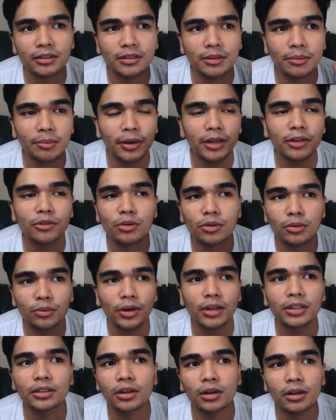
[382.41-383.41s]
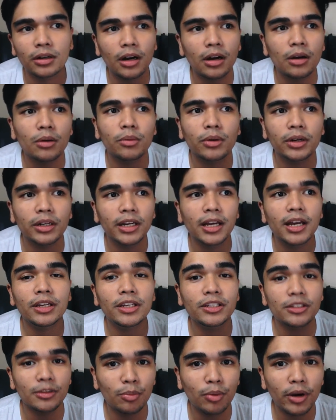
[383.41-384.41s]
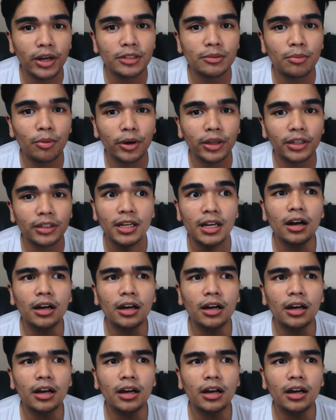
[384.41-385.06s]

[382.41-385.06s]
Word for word: the Benro Red Dog R one, is the price point.